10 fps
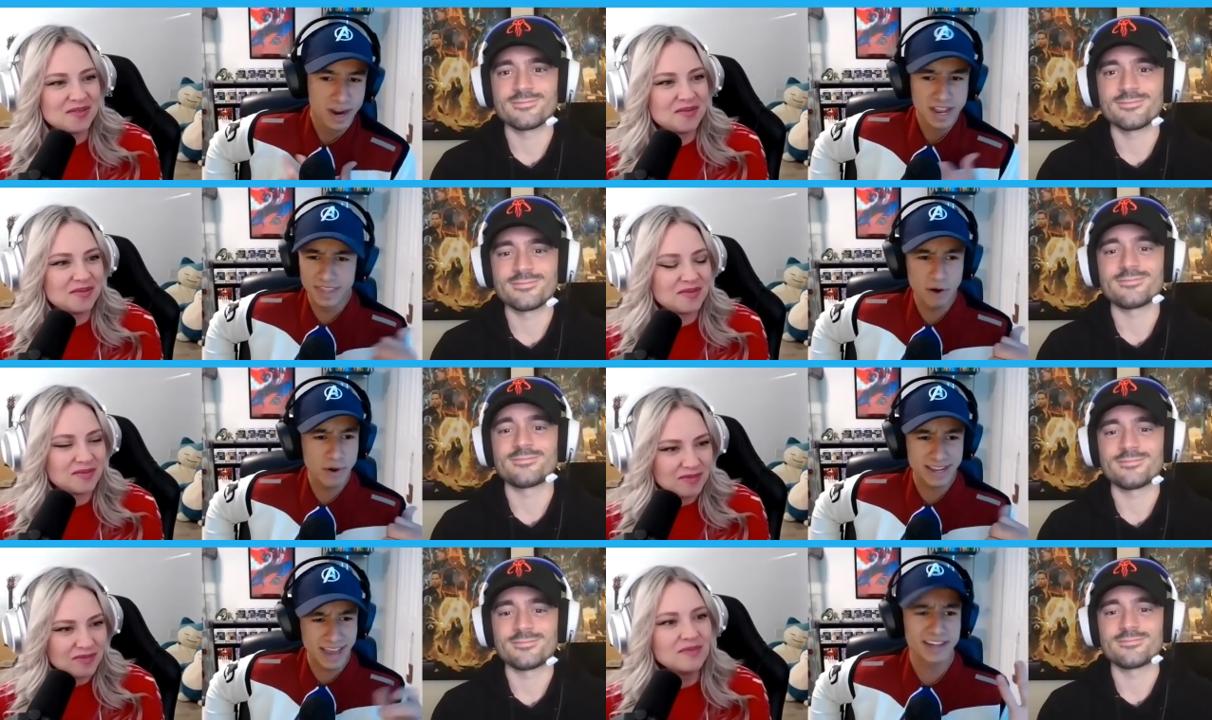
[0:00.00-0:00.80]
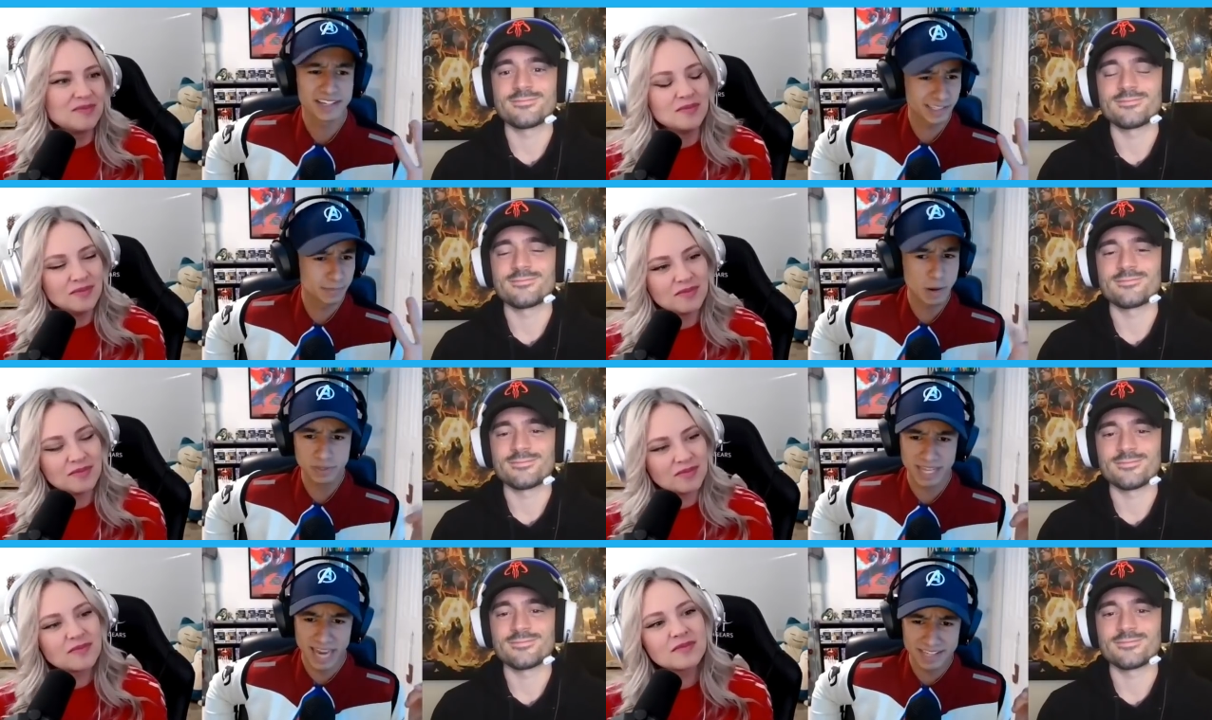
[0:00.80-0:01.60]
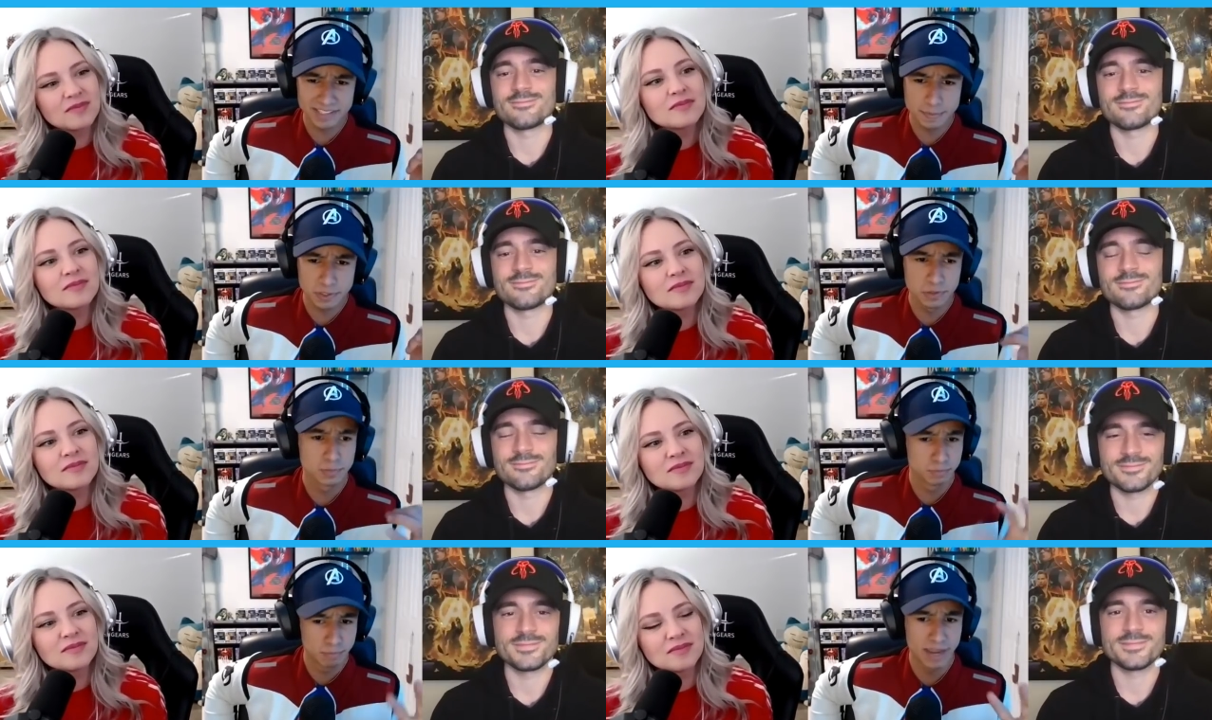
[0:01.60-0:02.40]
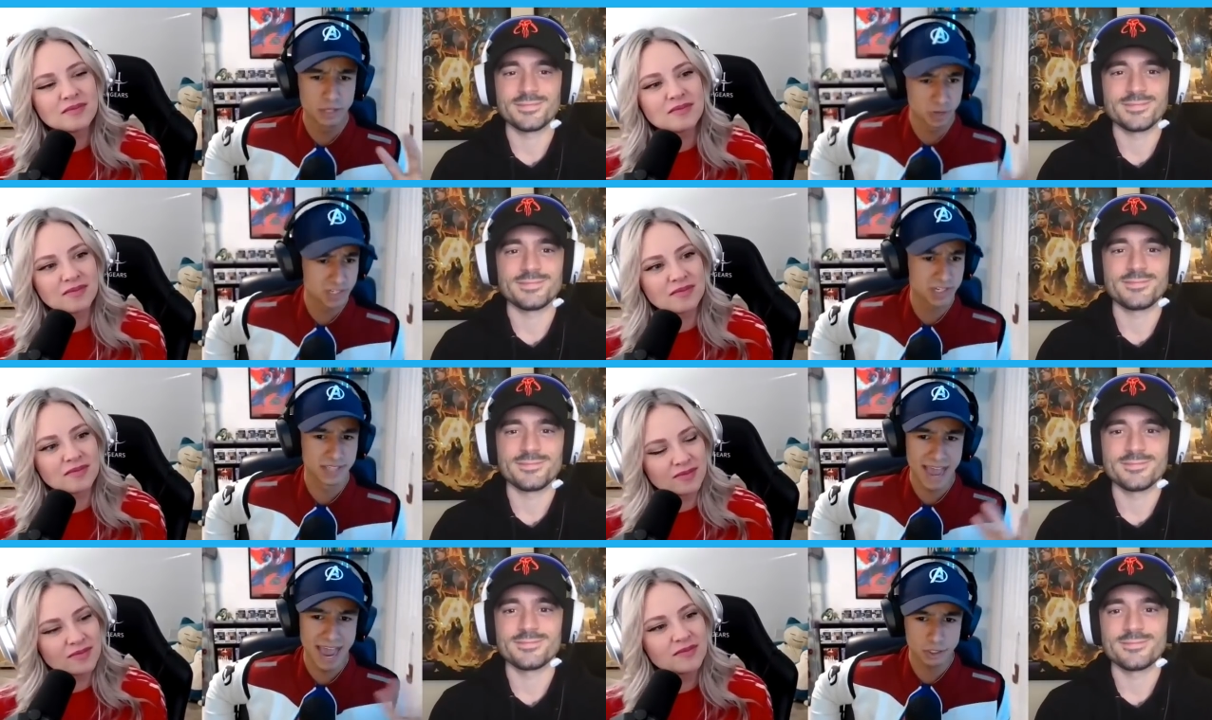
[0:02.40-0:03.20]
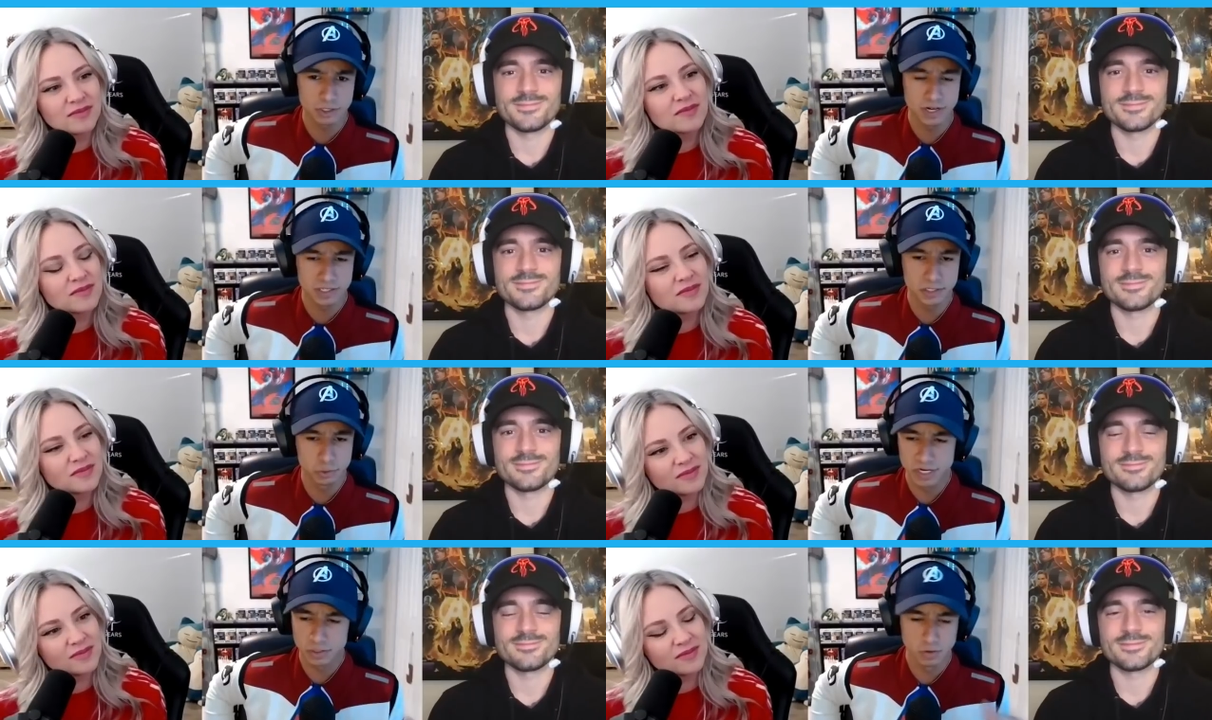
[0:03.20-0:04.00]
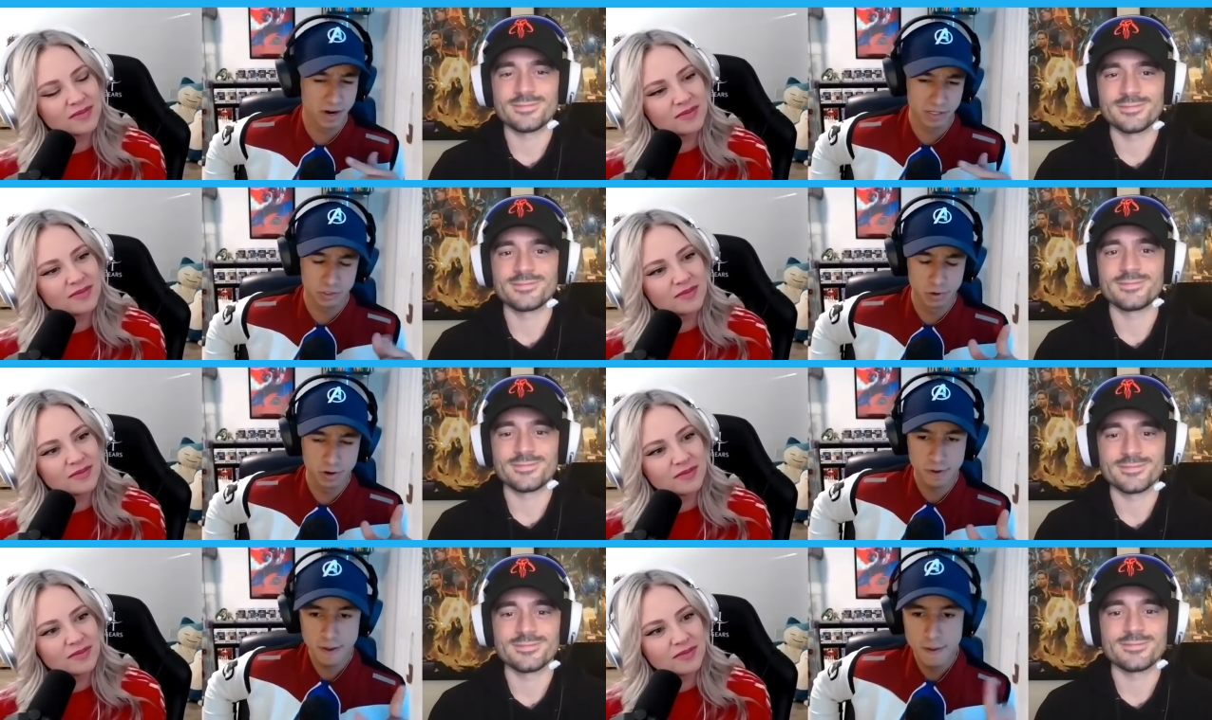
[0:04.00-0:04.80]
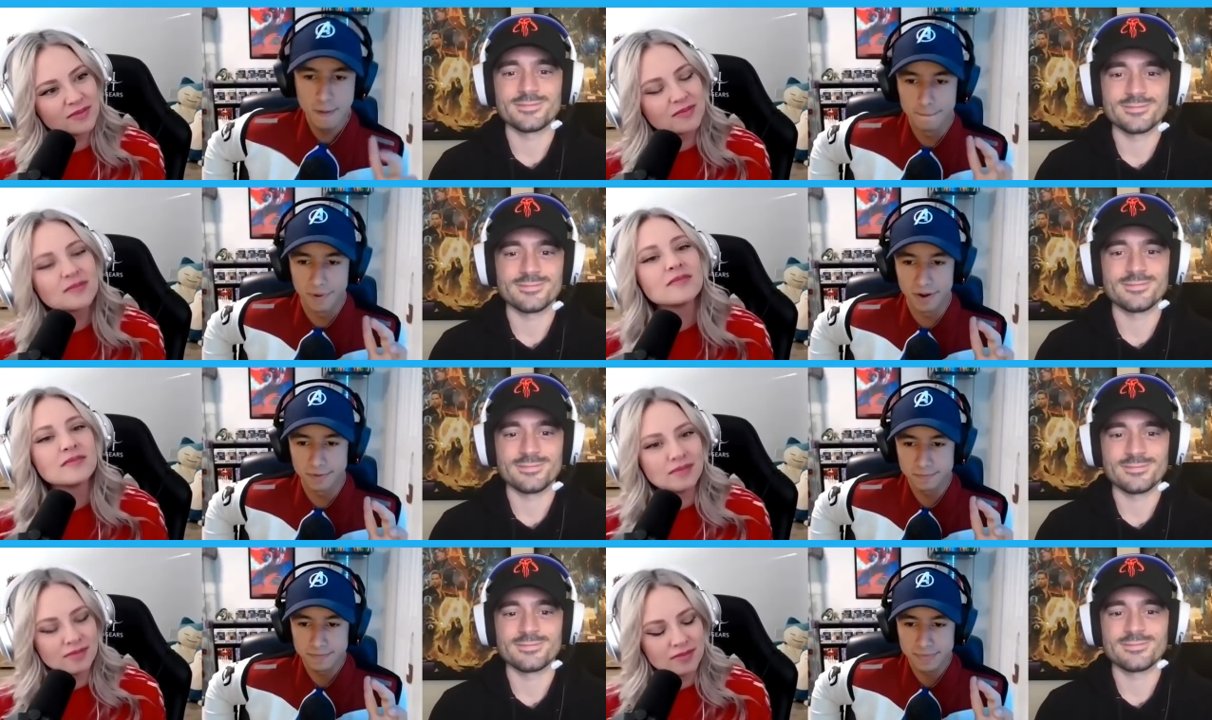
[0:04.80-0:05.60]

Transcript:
Speaker 1: They already kind of set them up with the last episode by addressing the astronaut situation over at Sword, but